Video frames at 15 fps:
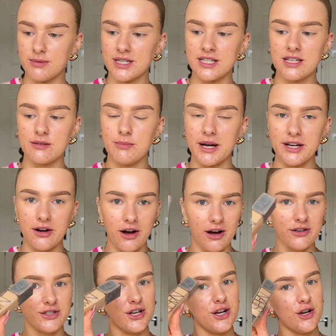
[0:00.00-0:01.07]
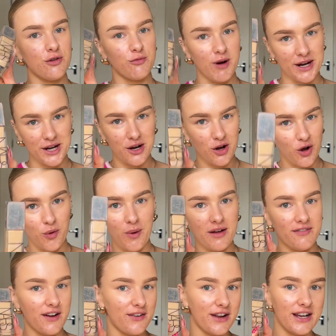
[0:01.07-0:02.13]
This is my NARS Radiant Longwear
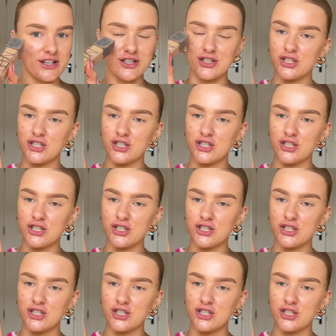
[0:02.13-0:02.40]
Foundation.